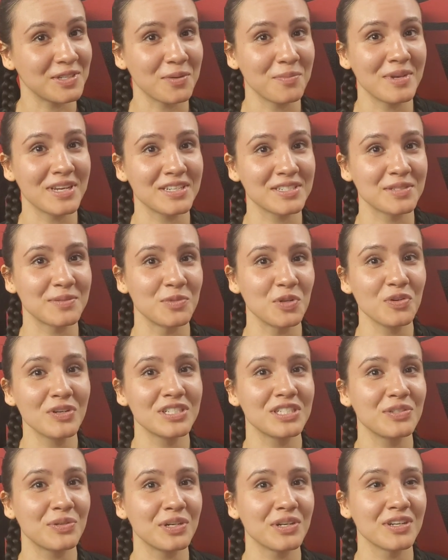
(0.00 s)
you know making some
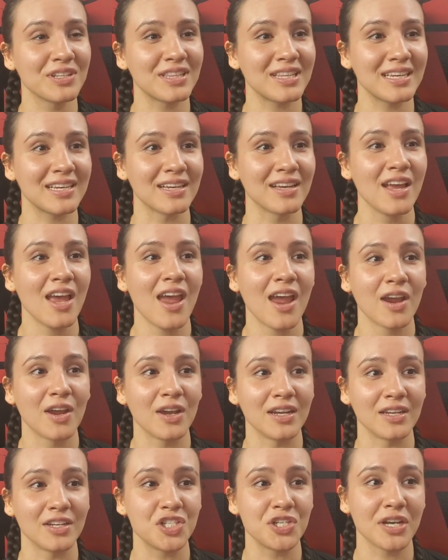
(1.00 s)
noise, doing her thing,
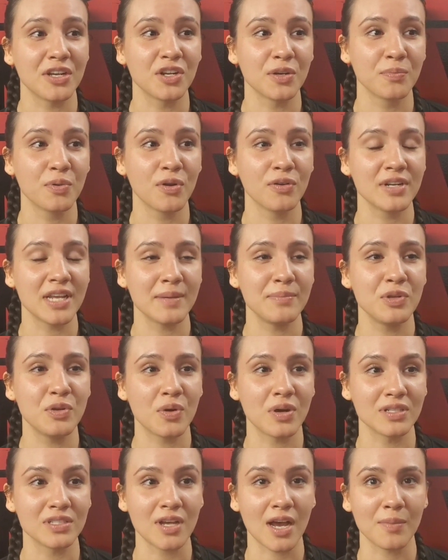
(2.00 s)
and she had her pro
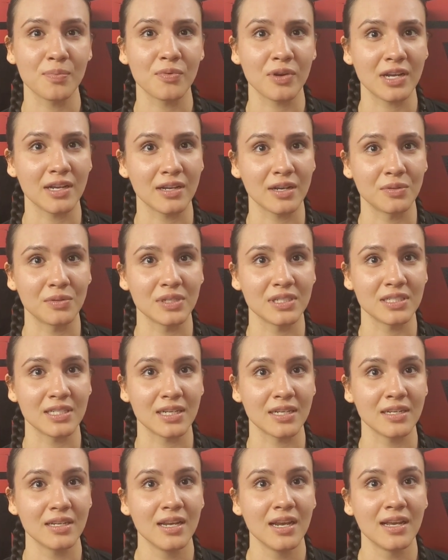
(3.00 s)
debut on Top Rank. I want to
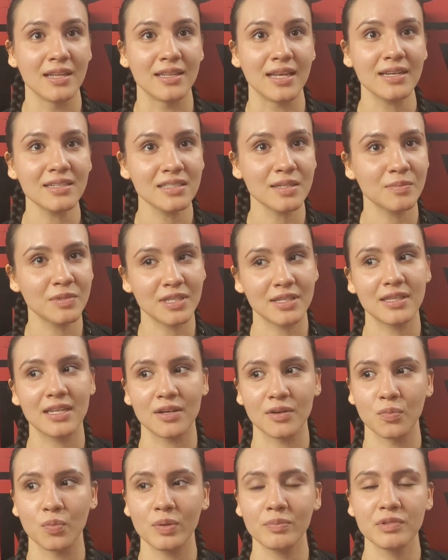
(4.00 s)
say that's something
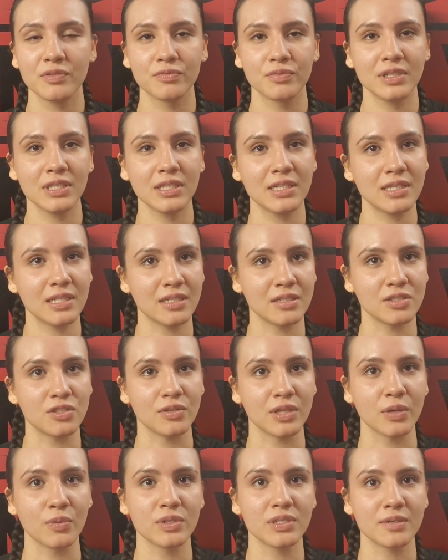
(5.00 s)
that women really didn't
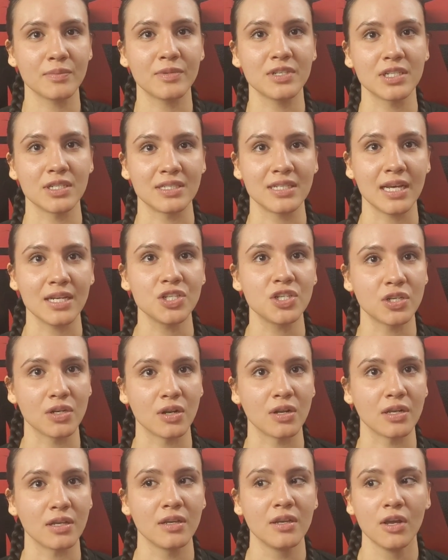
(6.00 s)
do. There wasn't much attention
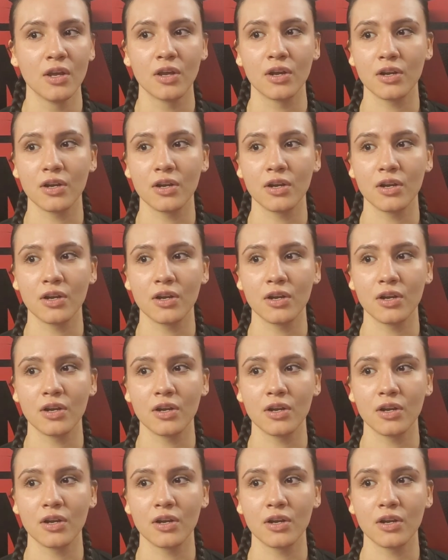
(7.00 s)
on it.